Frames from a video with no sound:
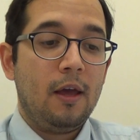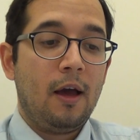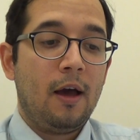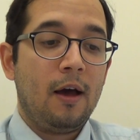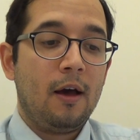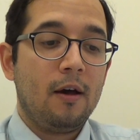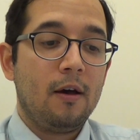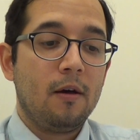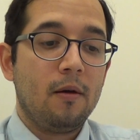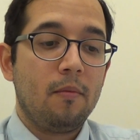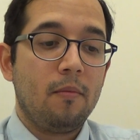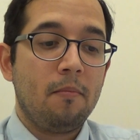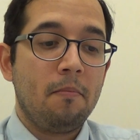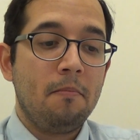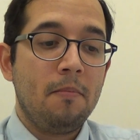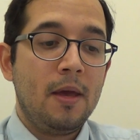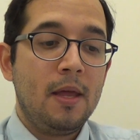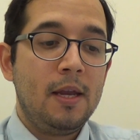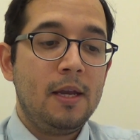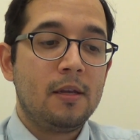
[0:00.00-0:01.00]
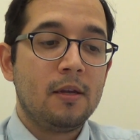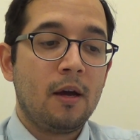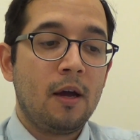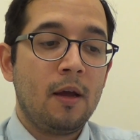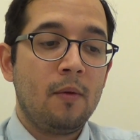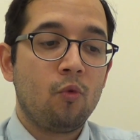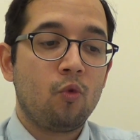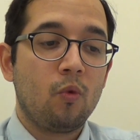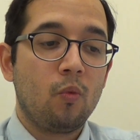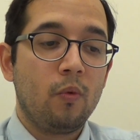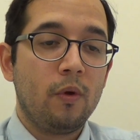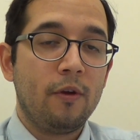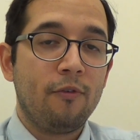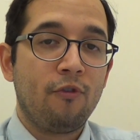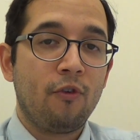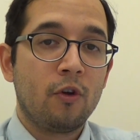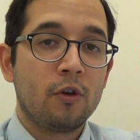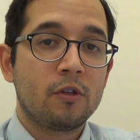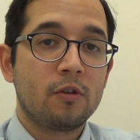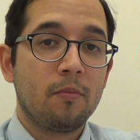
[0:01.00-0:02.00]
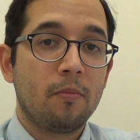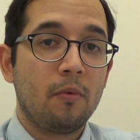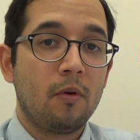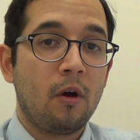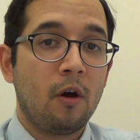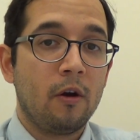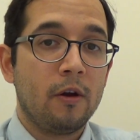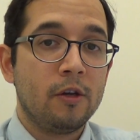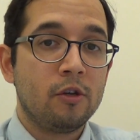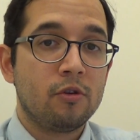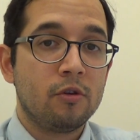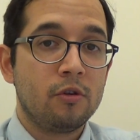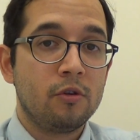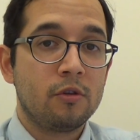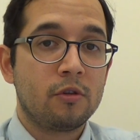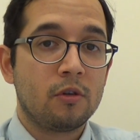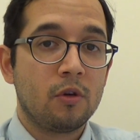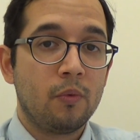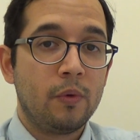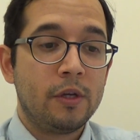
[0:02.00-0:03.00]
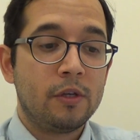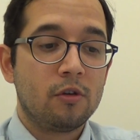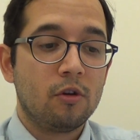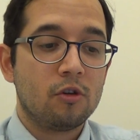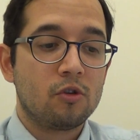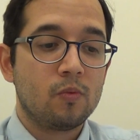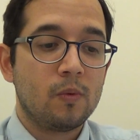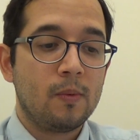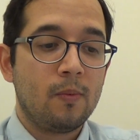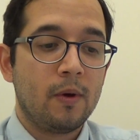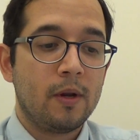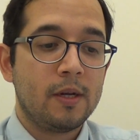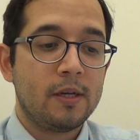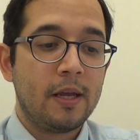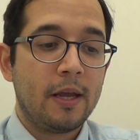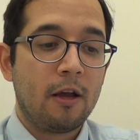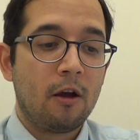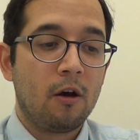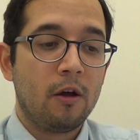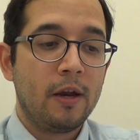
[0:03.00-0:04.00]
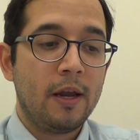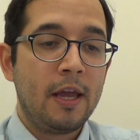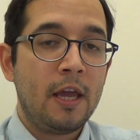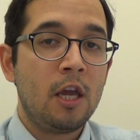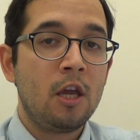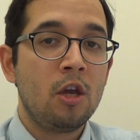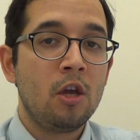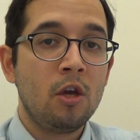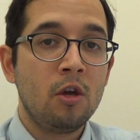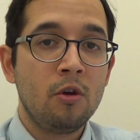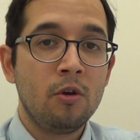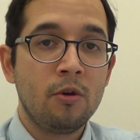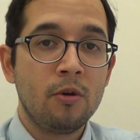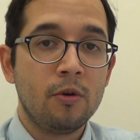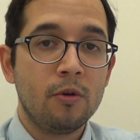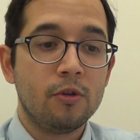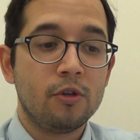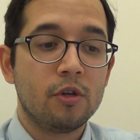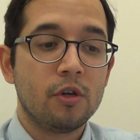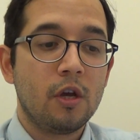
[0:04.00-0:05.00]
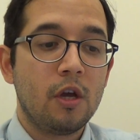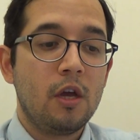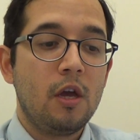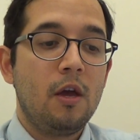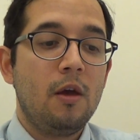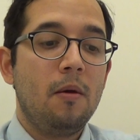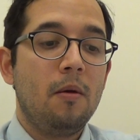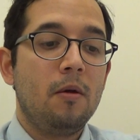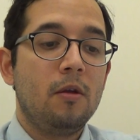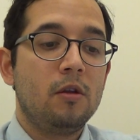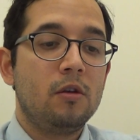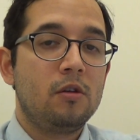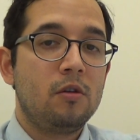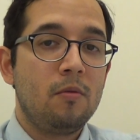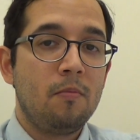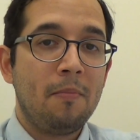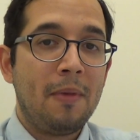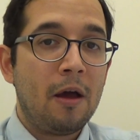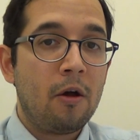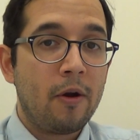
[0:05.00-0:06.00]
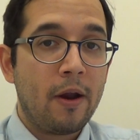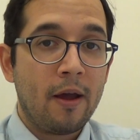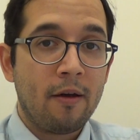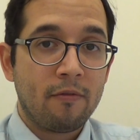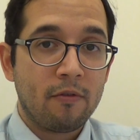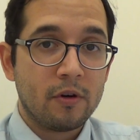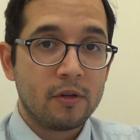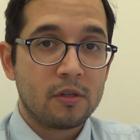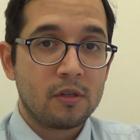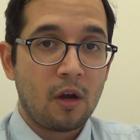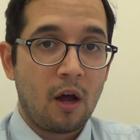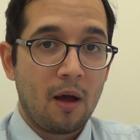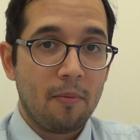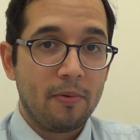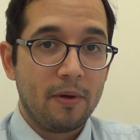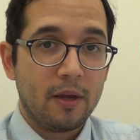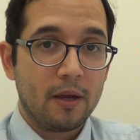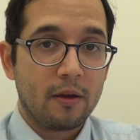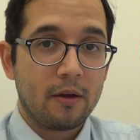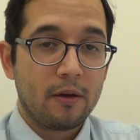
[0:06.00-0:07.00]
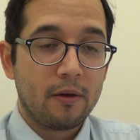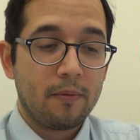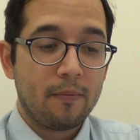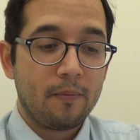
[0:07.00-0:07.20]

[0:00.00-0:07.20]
Many times when we first are introduced to research, we want to take on a huge Mount Everest topic,